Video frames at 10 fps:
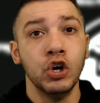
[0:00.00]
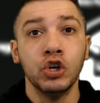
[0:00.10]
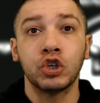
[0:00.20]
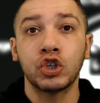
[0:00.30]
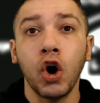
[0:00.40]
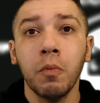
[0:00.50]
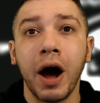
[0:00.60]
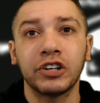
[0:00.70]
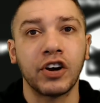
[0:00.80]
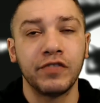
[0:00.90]
so
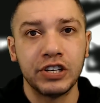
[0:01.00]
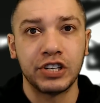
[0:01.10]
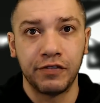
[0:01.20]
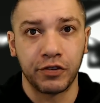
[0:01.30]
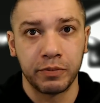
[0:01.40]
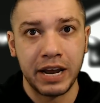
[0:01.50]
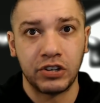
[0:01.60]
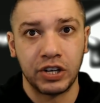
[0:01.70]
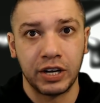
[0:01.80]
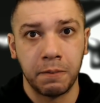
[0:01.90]
much of this
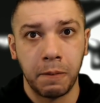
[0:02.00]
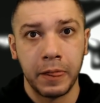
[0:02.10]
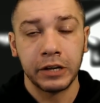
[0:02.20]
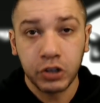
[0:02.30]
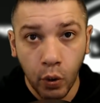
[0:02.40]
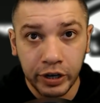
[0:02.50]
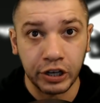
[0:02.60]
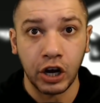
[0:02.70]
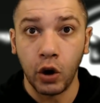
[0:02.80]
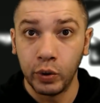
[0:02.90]
information is going to
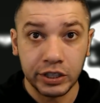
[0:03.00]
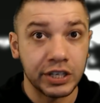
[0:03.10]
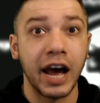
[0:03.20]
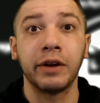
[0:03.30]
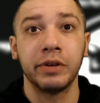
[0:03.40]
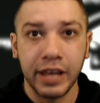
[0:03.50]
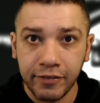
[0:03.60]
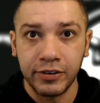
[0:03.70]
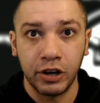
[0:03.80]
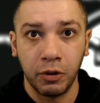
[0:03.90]
coincide with that
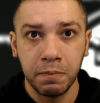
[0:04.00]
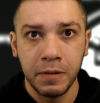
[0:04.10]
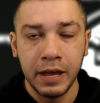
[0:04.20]
film